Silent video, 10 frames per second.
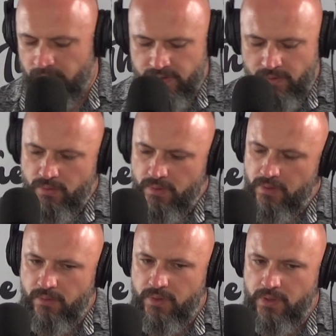who do you,
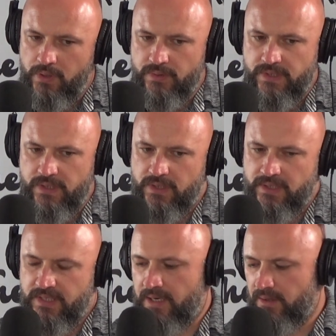who do you guys actually
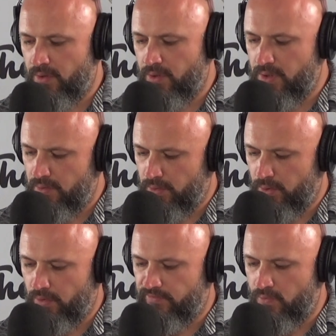target? Like, who do you look
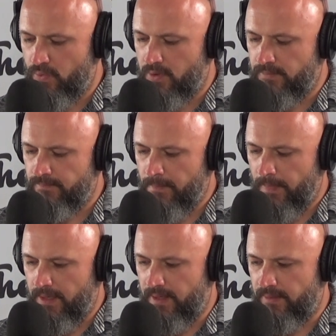for
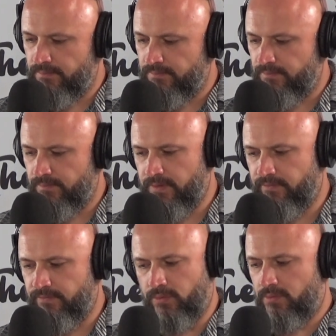um, for to